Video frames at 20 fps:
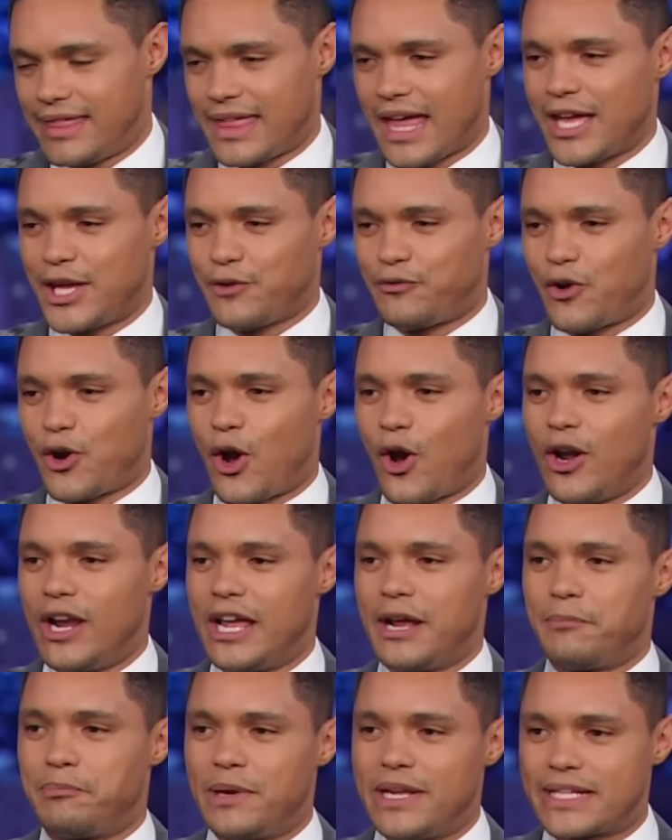Thank you for
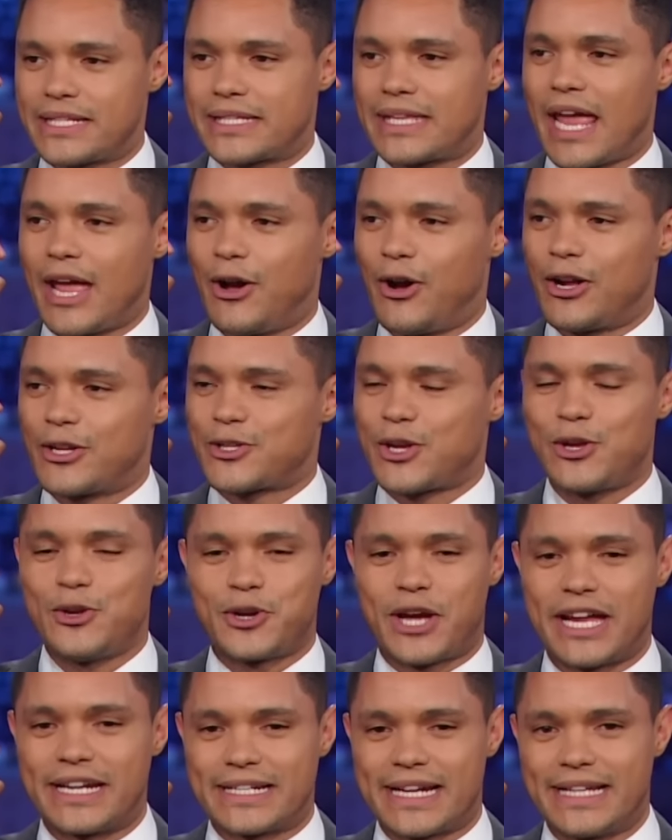calling. Please stay on so
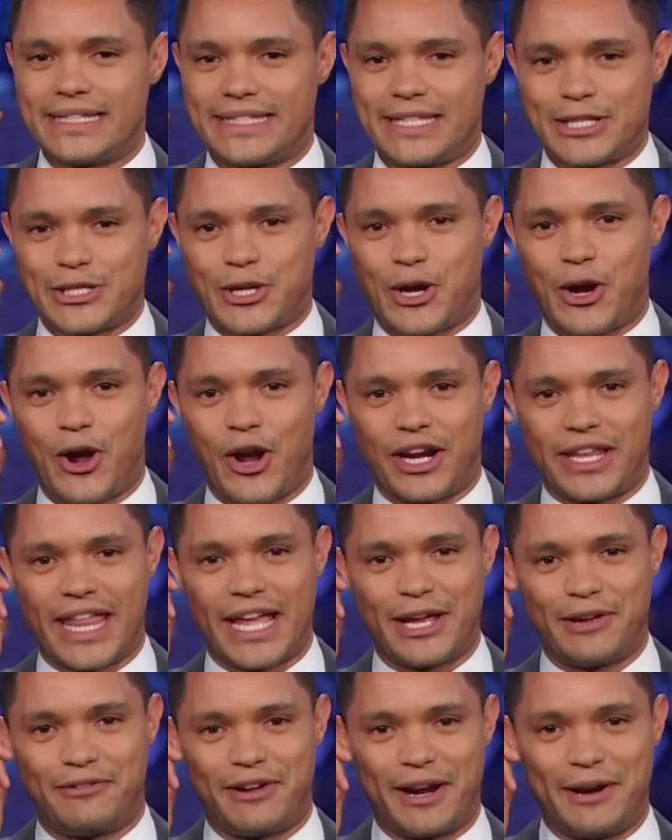you can rate this call.
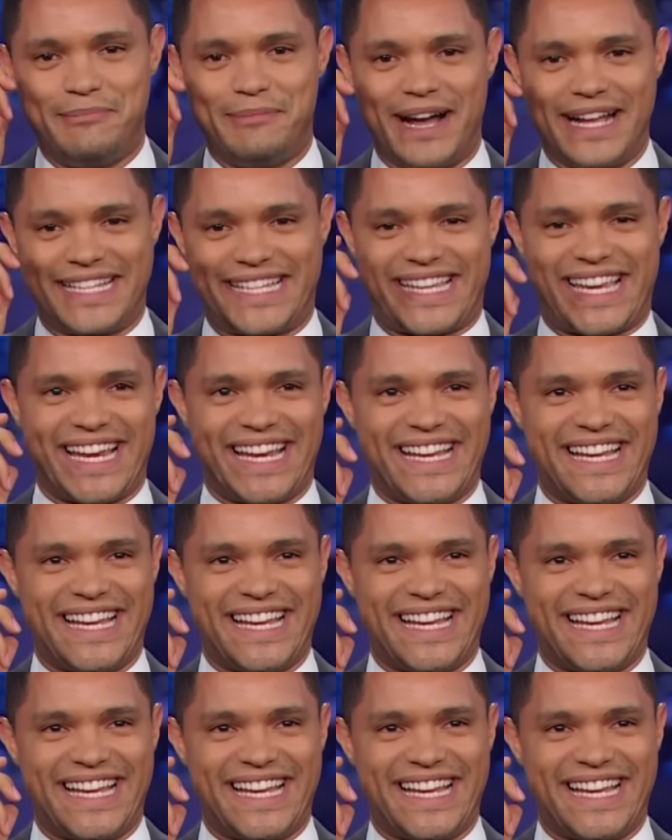Thank you very much.